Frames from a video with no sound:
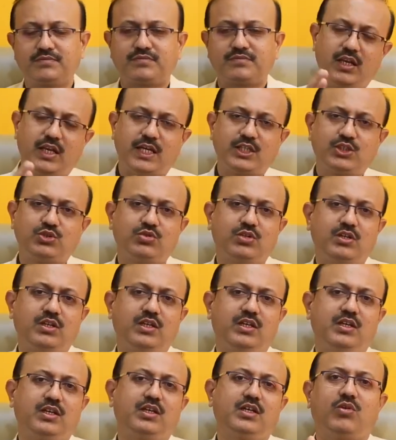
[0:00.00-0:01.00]

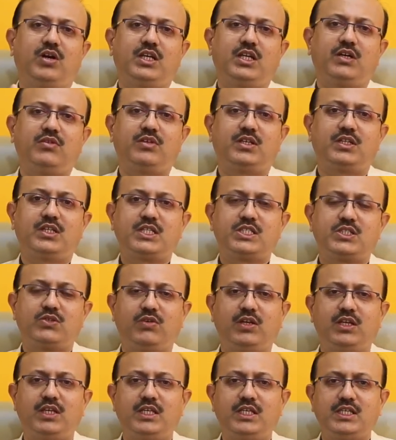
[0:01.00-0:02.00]
Naturally, whatever the
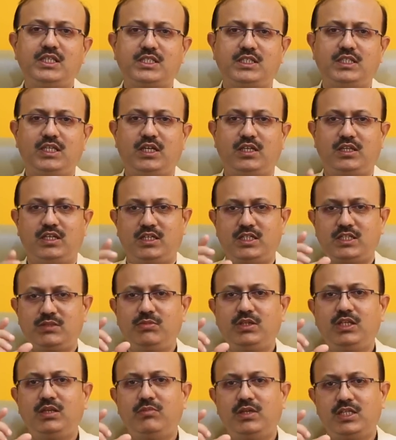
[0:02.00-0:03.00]
swelling is there, that is
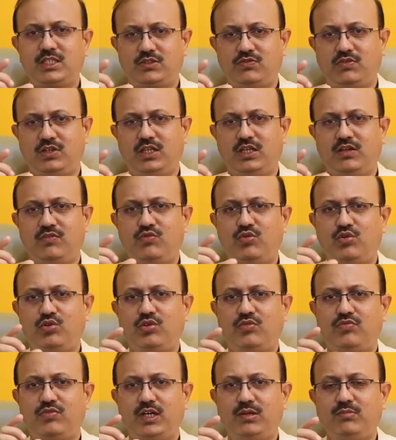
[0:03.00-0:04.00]
minimal swelling, 4
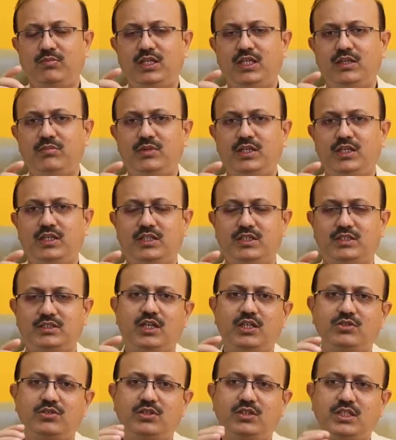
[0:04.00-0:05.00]
to 5 millimeters.
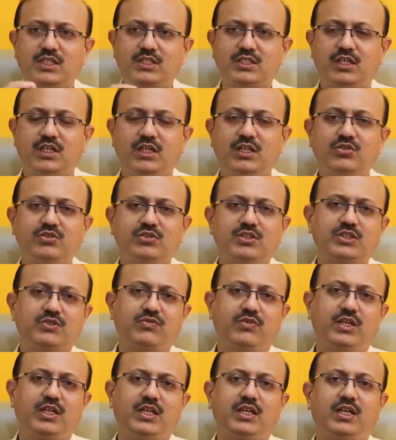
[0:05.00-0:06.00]
So this reduces
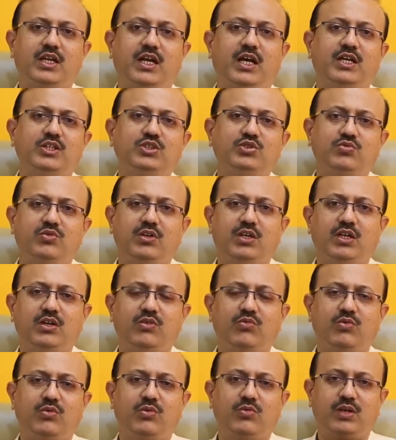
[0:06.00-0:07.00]
very gradually
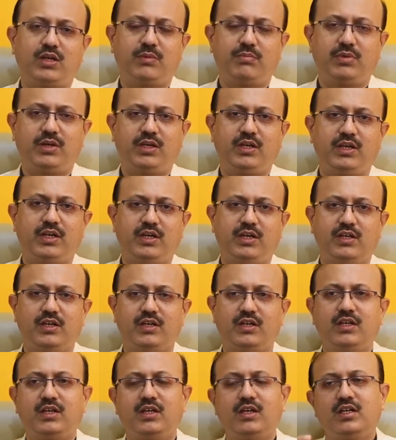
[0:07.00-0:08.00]
over a period.
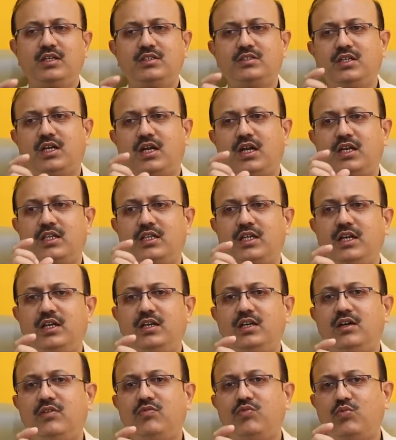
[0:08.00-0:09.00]
So at the
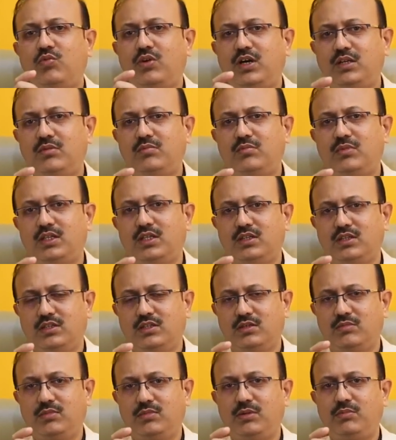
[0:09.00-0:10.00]
end of 1 month,
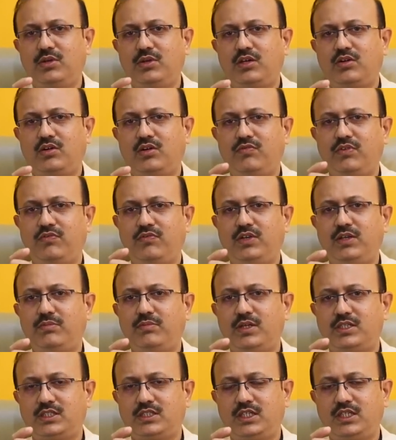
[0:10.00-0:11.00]
maybe around
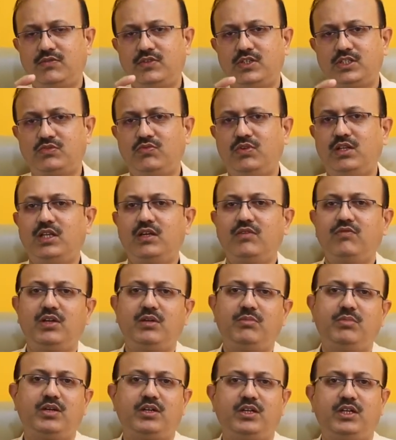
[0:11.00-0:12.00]
50% of the swelling will
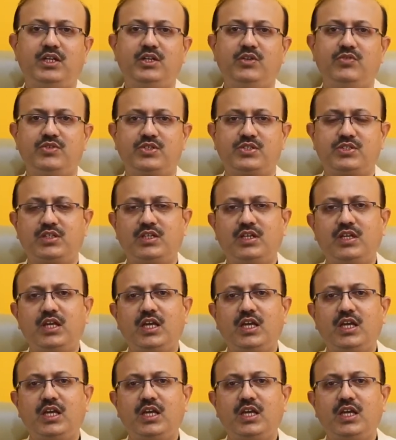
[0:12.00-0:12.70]
be reduced.